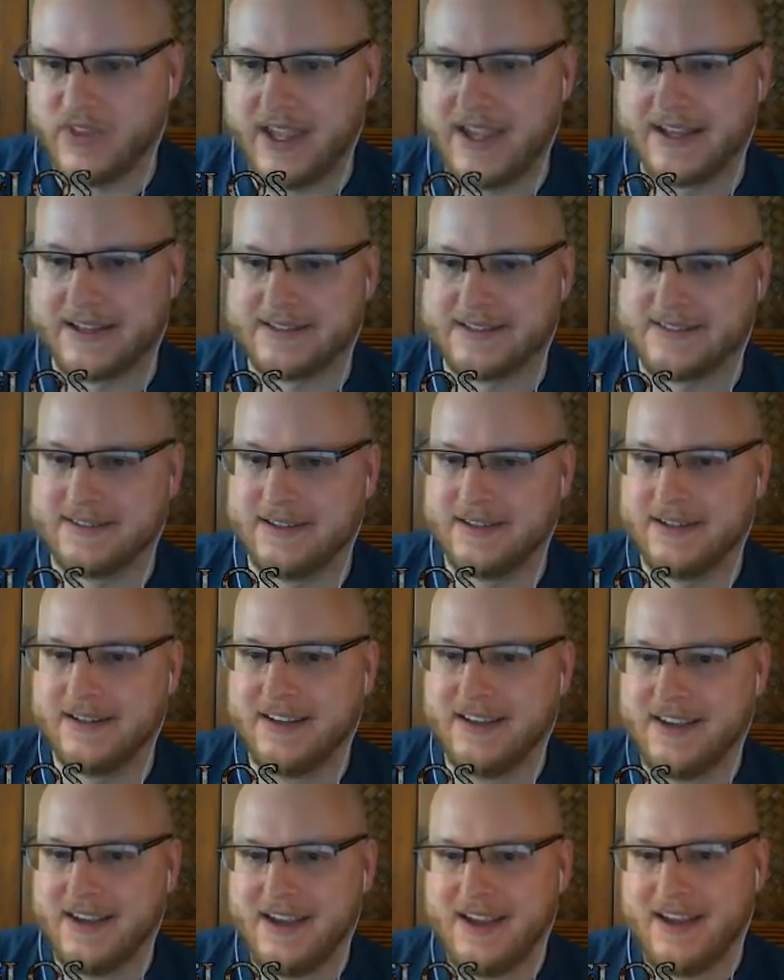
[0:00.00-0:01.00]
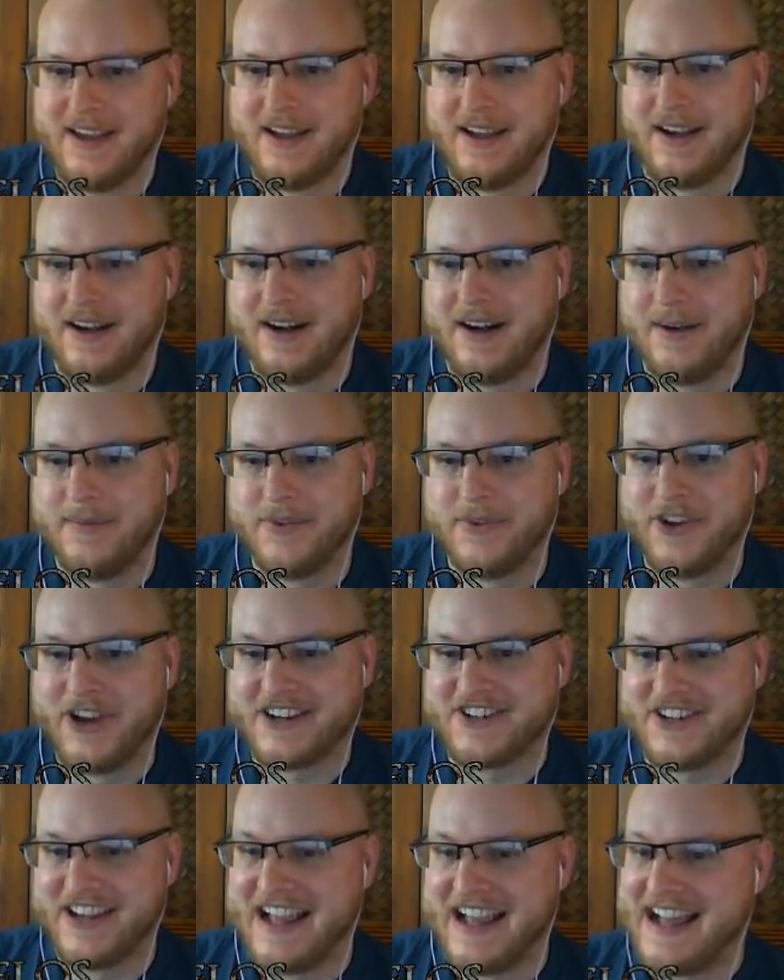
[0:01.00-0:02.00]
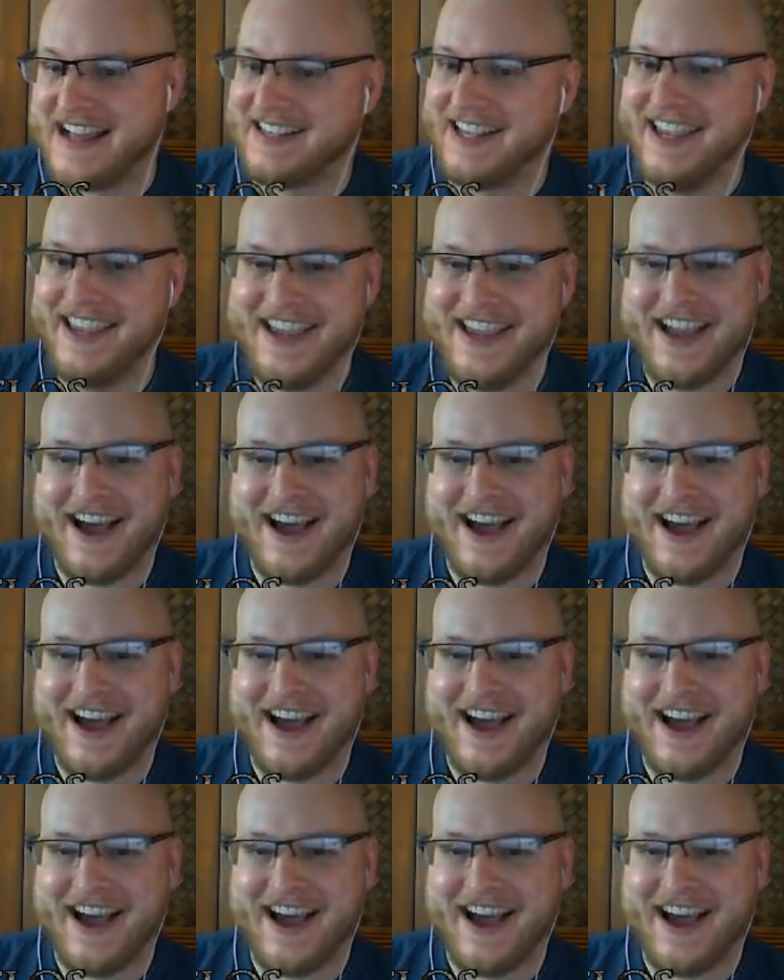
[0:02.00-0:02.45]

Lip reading: Excellent. You actually asked.